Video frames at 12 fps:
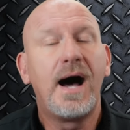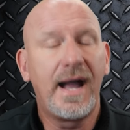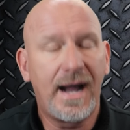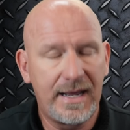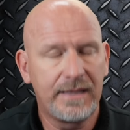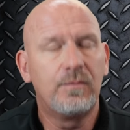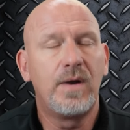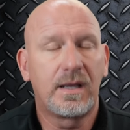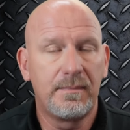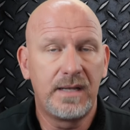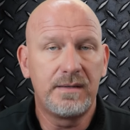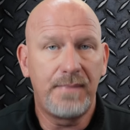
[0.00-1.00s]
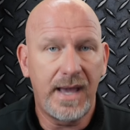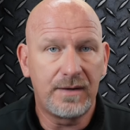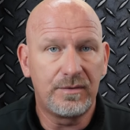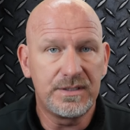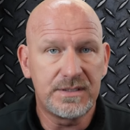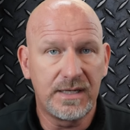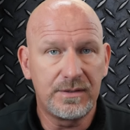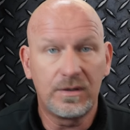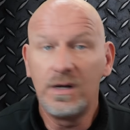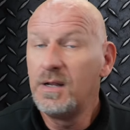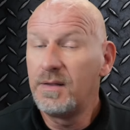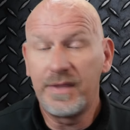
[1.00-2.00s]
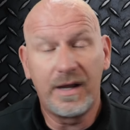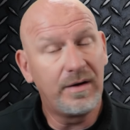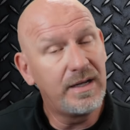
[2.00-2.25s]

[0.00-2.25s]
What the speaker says: I highly recommend a battery tender. They are